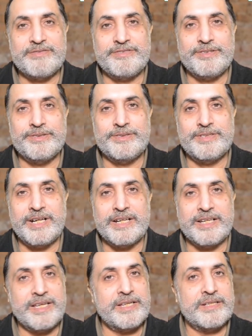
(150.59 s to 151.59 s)
If you
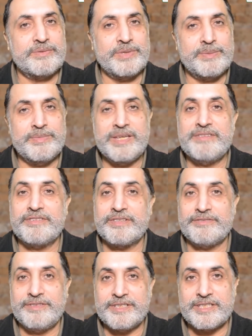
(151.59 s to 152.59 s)
are here with me for
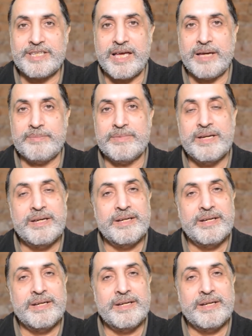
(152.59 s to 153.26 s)
the first time